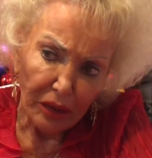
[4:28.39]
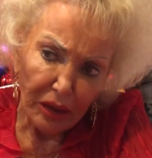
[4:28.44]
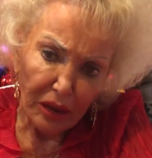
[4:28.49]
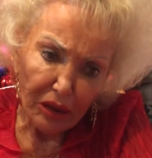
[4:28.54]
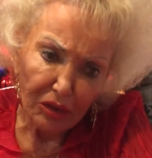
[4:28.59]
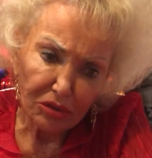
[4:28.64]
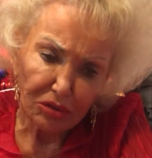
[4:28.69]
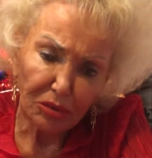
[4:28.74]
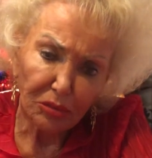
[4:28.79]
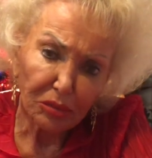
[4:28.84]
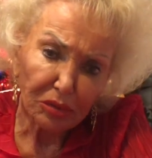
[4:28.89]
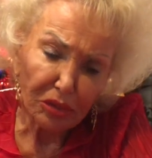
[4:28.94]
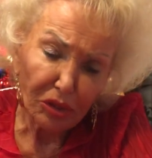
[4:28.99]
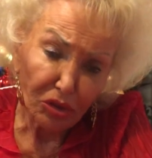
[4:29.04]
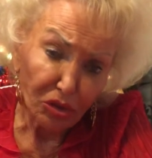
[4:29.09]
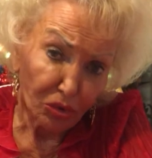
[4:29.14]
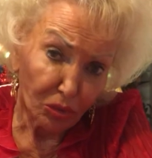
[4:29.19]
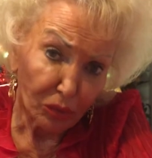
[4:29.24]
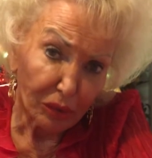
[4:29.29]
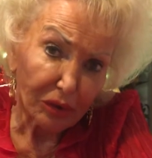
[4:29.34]
And something that
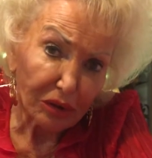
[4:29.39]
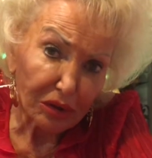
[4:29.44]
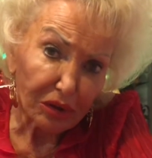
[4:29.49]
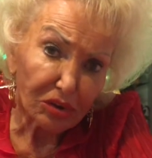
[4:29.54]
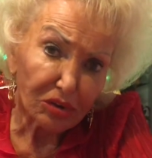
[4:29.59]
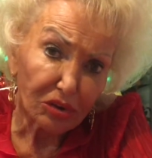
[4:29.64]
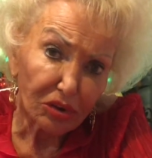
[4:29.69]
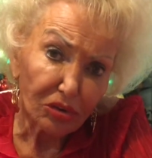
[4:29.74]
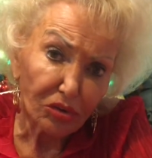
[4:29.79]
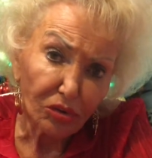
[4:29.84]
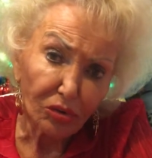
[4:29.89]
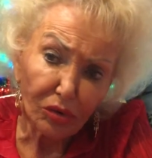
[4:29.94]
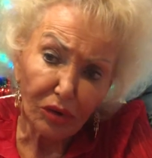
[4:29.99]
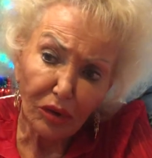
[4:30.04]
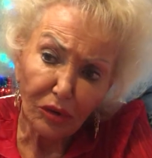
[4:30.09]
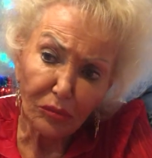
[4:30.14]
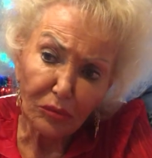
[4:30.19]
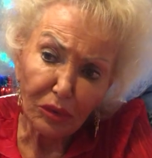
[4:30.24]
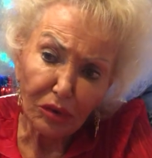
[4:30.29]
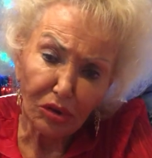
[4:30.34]
you want to continue and
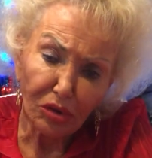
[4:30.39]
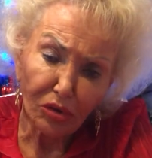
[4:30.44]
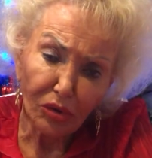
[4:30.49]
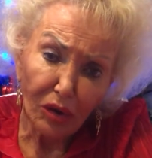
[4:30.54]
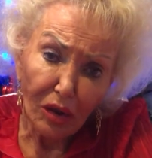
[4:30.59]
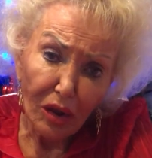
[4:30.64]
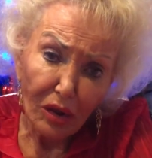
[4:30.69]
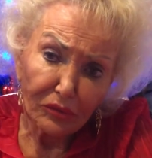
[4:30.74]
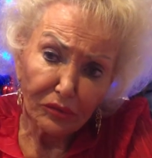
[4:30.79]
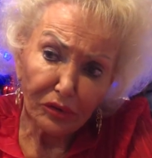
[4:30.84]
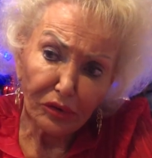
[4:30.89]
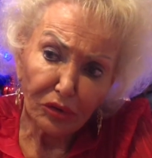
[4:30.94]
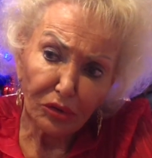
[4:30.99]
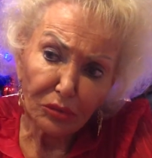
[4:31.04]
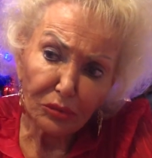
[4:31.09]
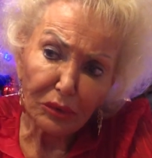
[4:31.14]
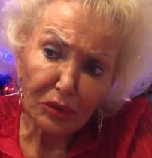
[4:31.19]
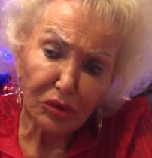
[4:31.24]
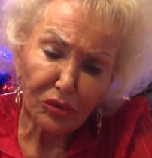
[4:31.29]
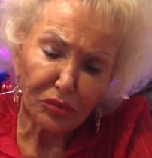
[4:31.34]
make
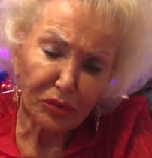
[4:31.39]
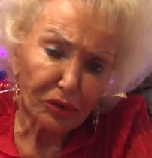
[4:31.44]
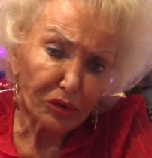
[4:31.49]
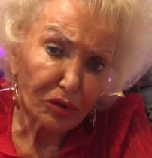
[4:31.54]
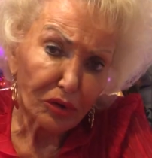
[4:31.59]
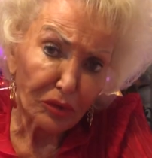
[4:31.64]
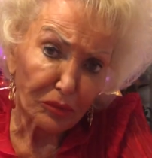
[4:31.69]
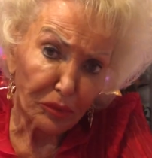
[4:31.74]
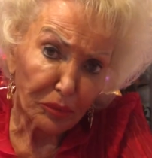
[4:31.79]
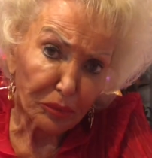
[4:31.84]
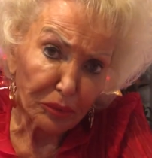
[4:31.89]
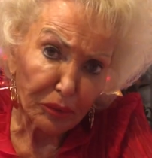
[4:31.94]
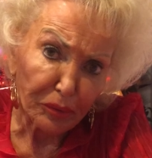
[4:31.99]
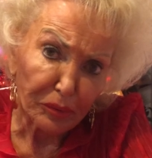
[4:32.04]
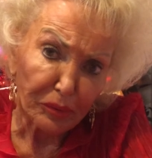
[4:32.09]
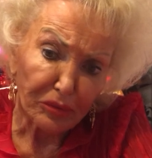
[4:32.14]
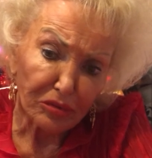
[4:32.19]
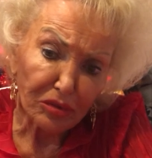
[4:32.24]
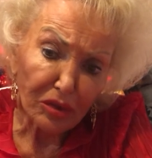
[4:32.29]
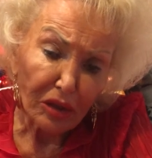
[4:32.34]
you feel you have a
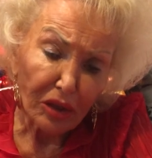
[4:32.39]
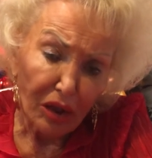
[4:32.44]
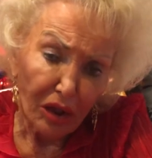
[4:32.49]
purpose,